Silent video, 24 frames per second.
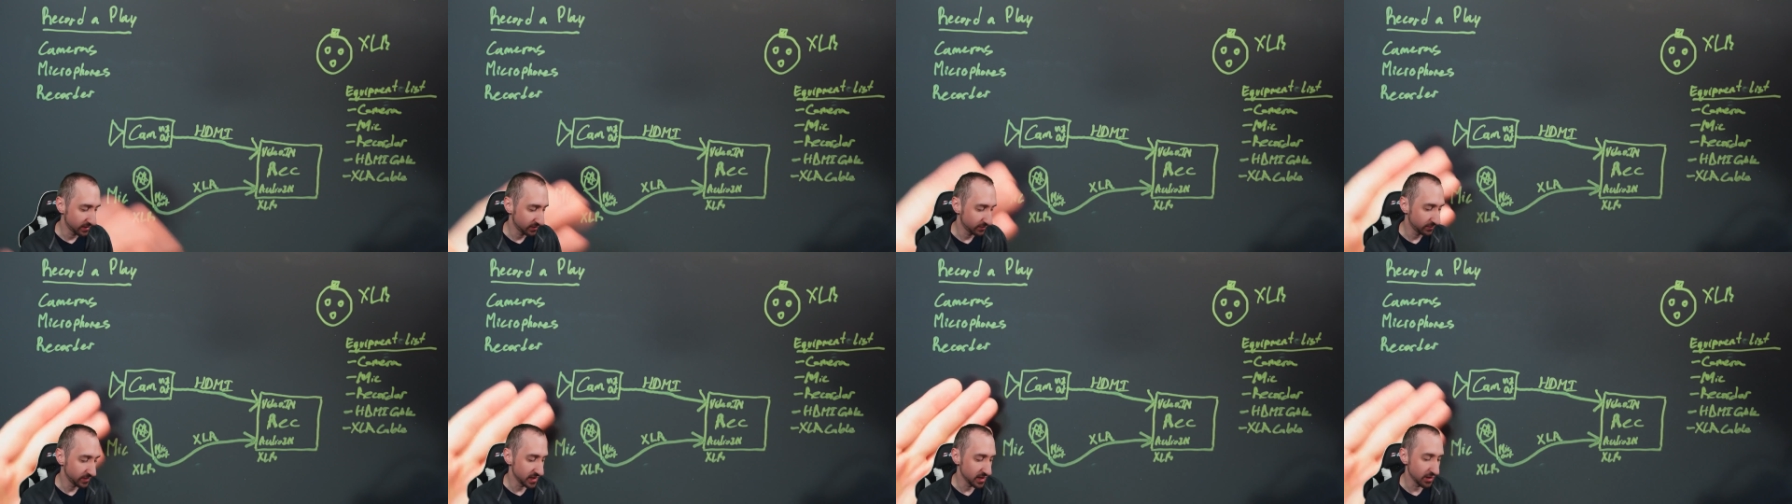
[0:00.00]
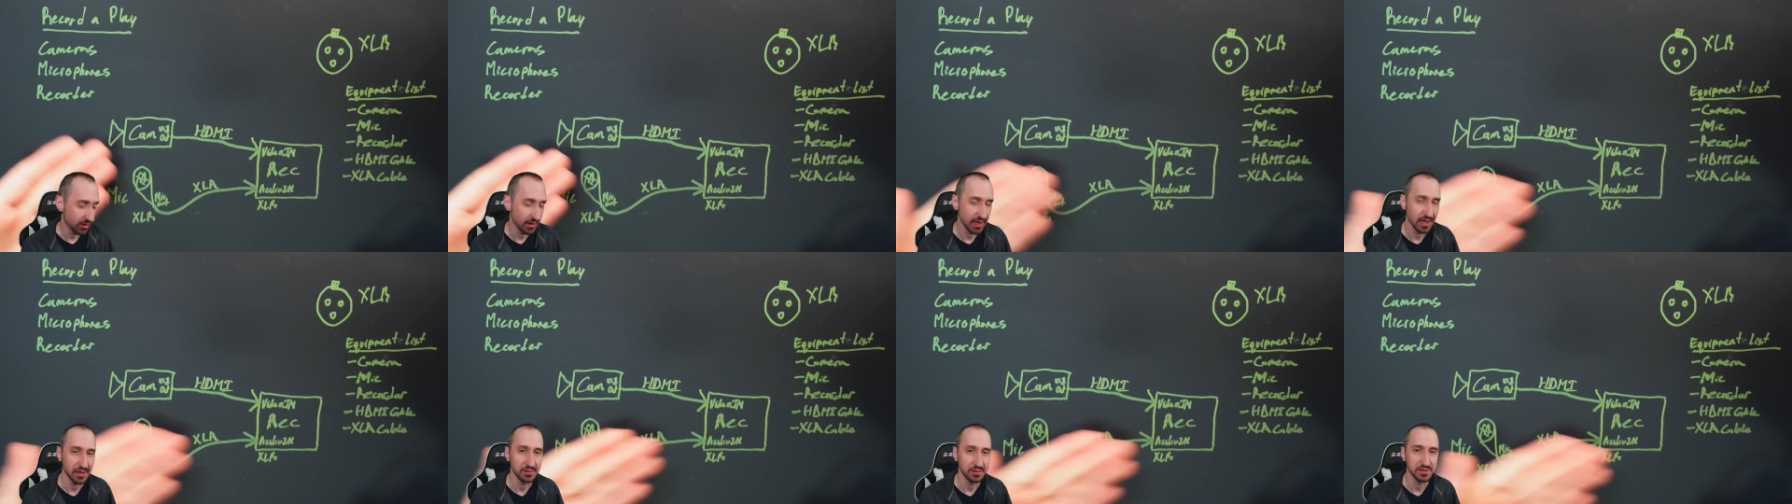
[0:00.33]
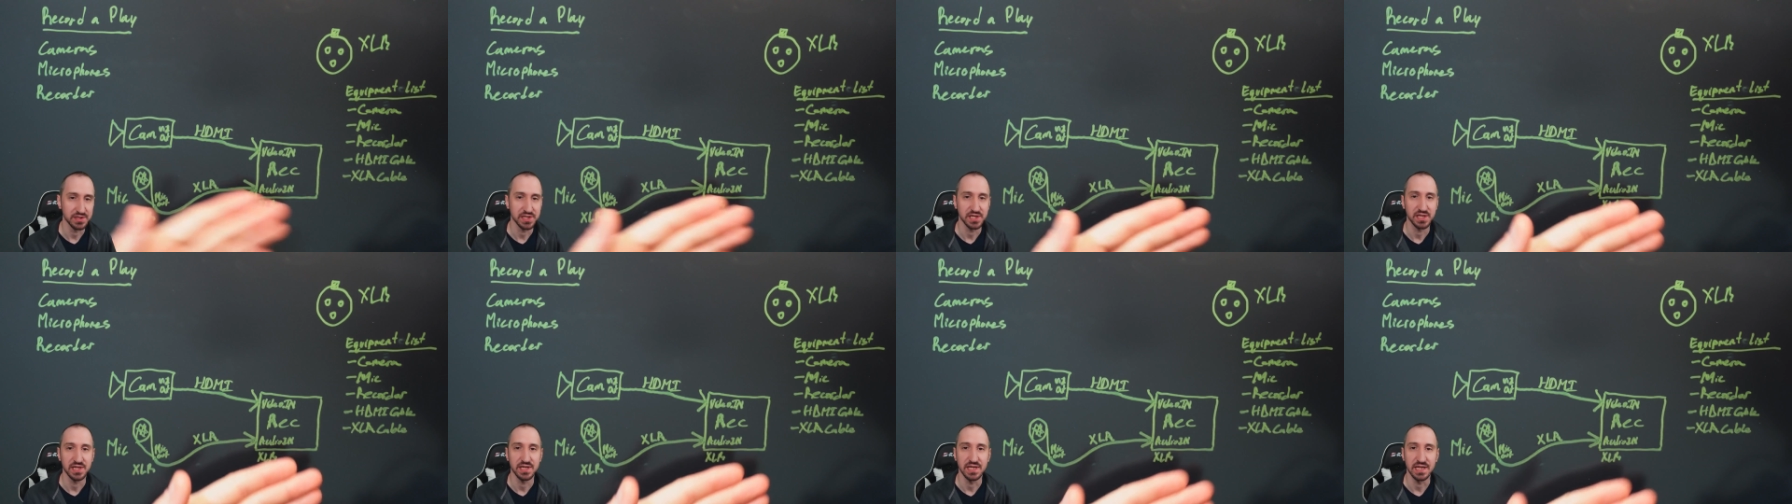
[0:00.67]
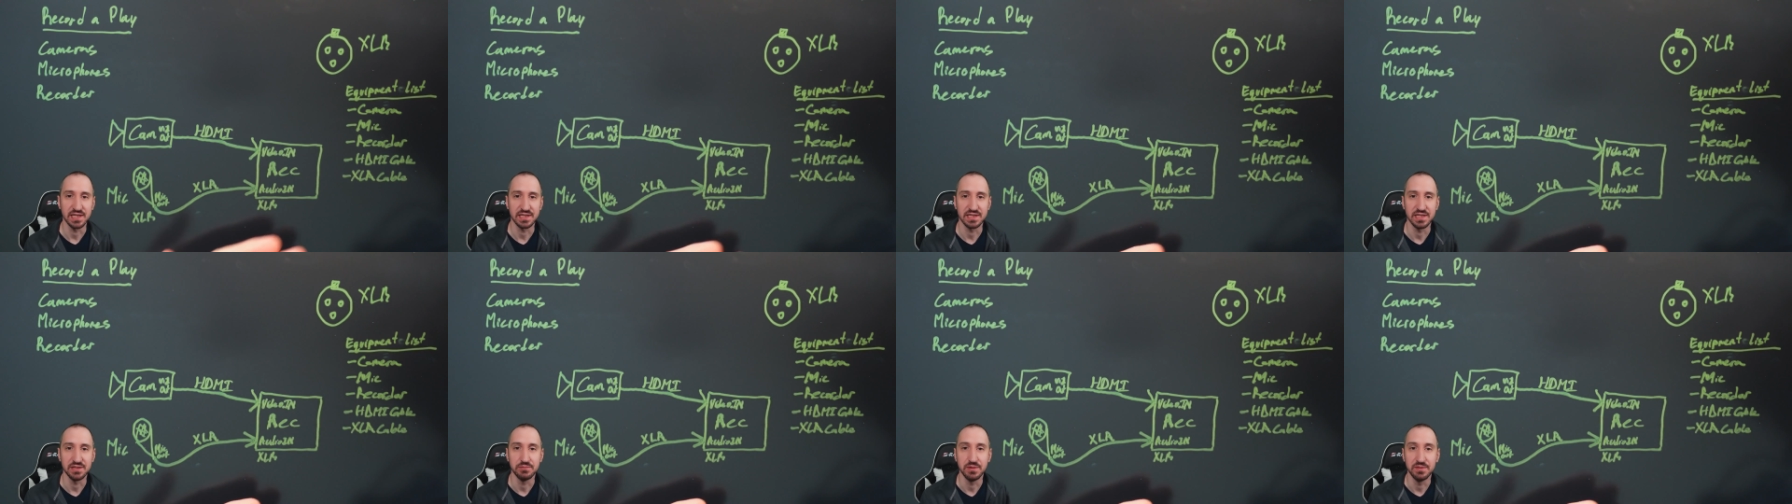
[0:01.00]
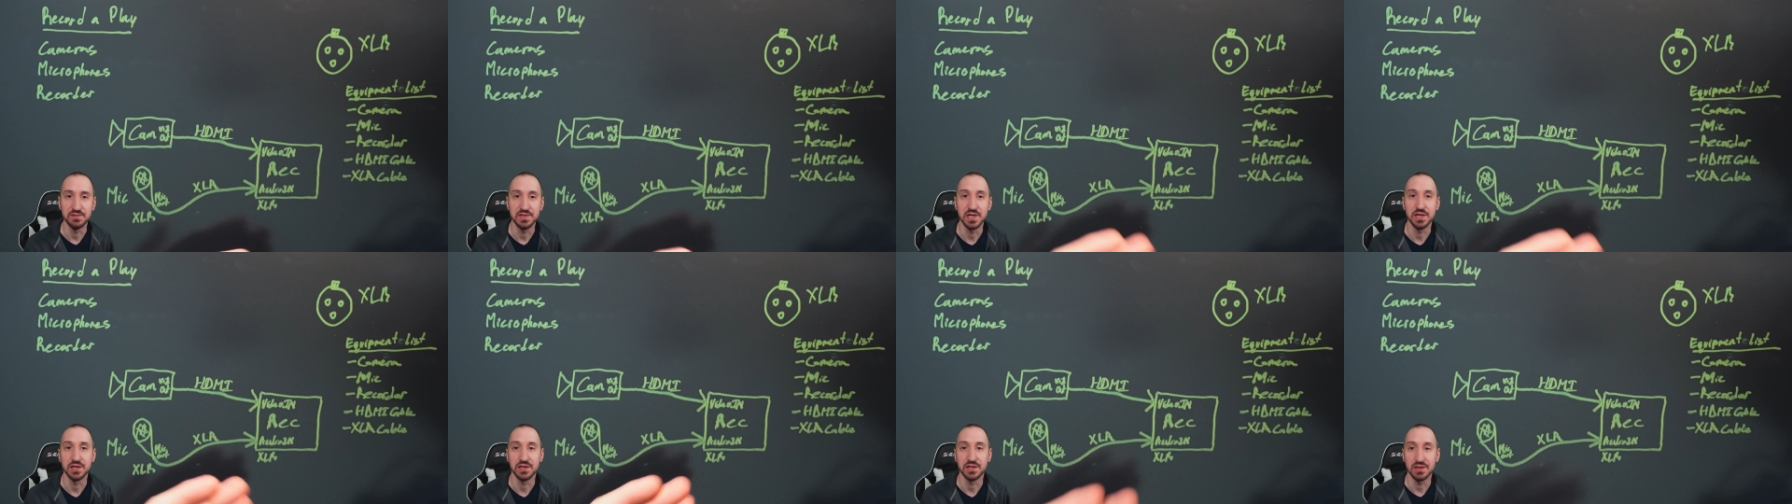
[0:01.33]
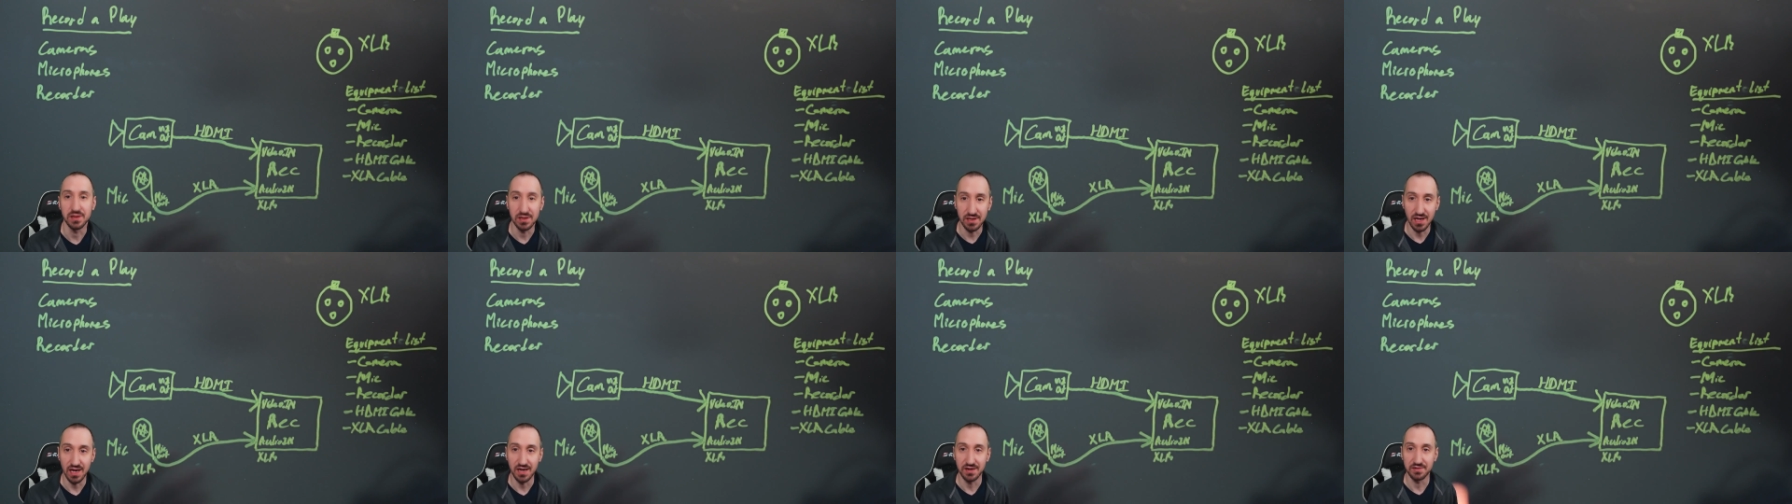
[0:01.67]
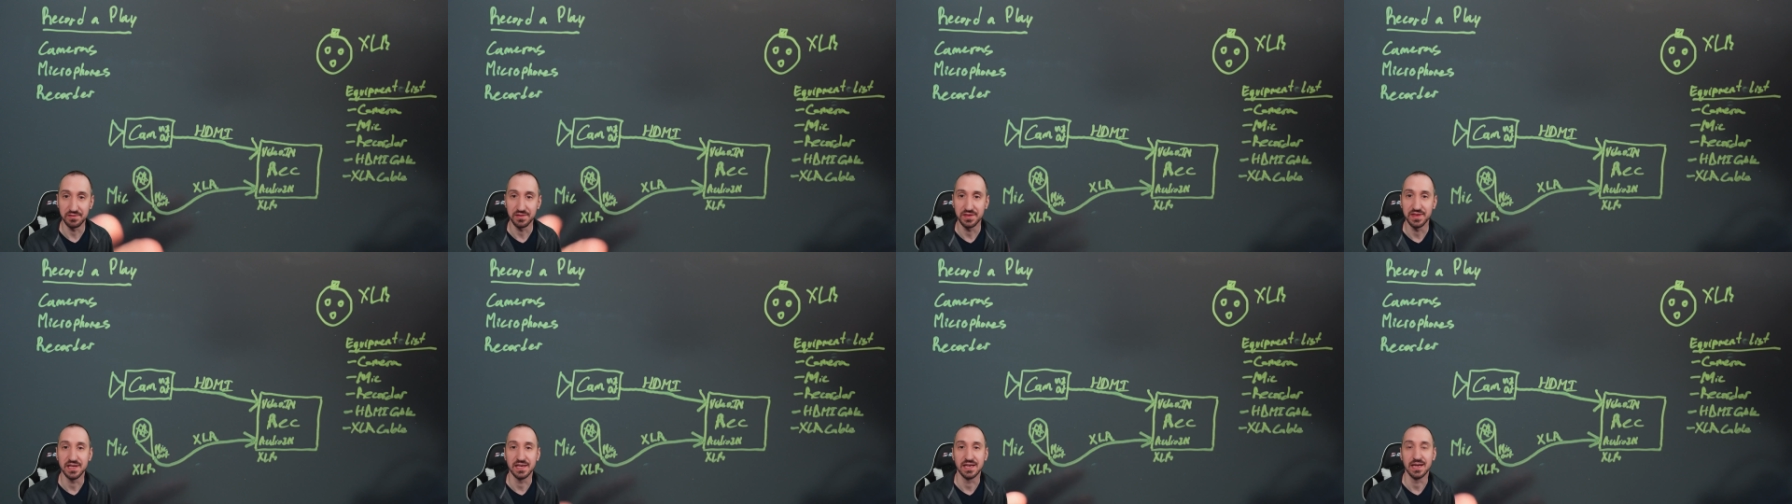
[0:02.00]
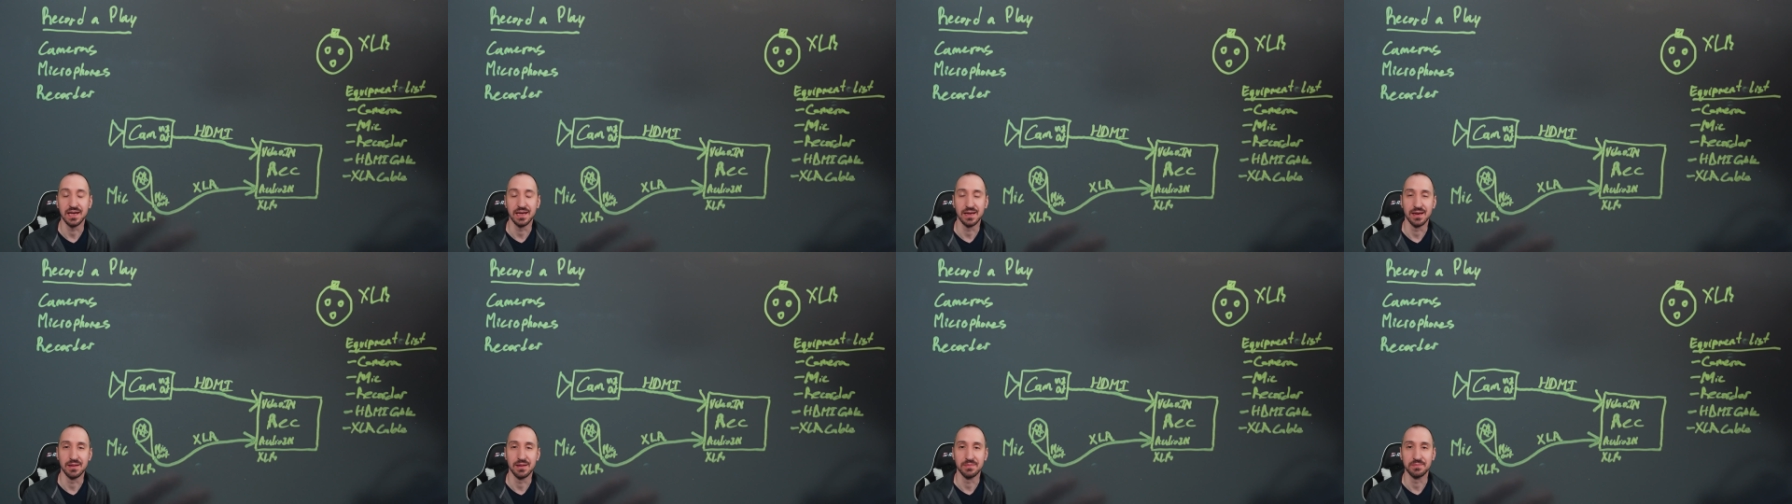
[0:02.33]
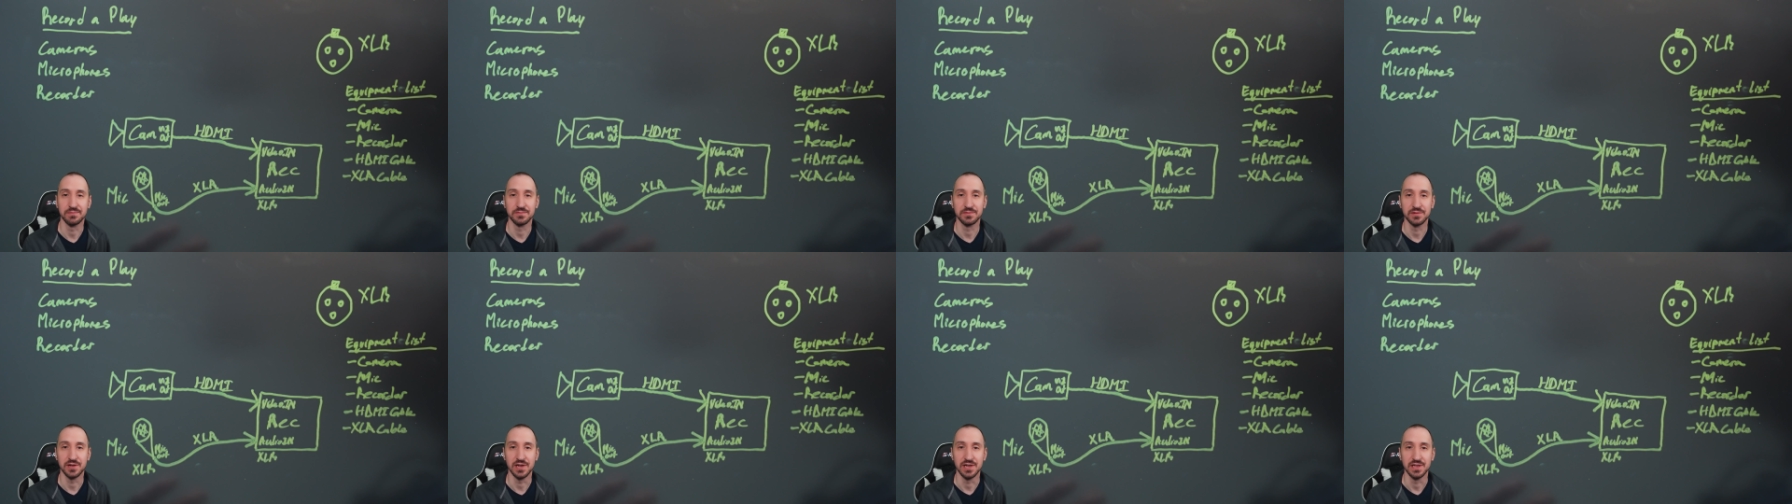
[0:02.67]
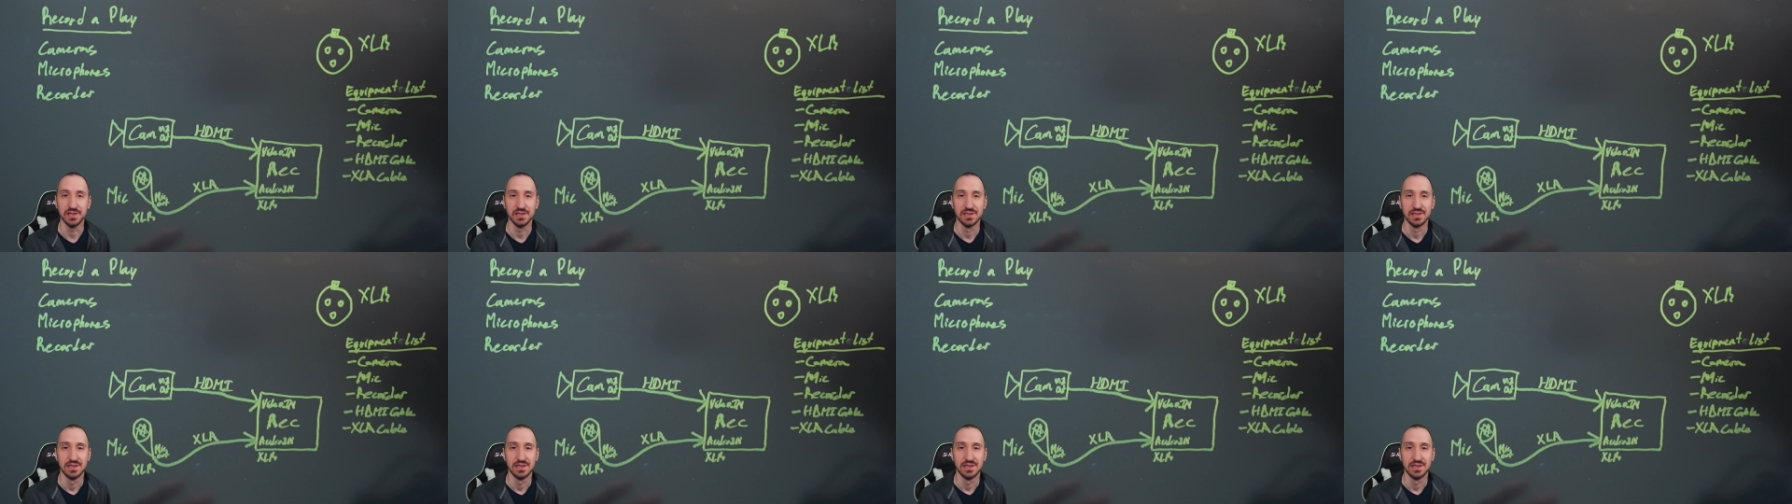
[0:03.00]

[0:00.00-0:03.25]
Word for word: we know how it's connected, we've done a lot of thinking up front,